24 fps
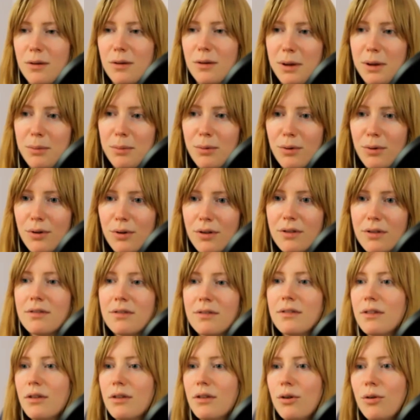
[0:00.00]
people
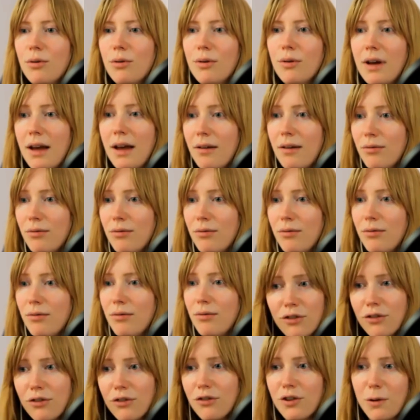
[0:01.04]
who have
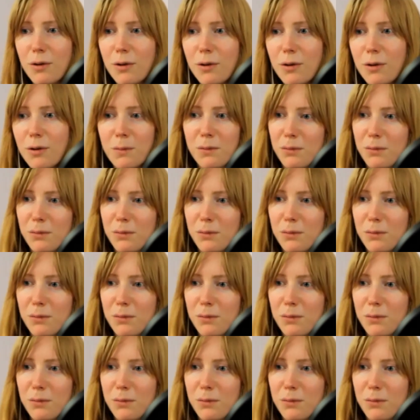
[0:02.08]
relationships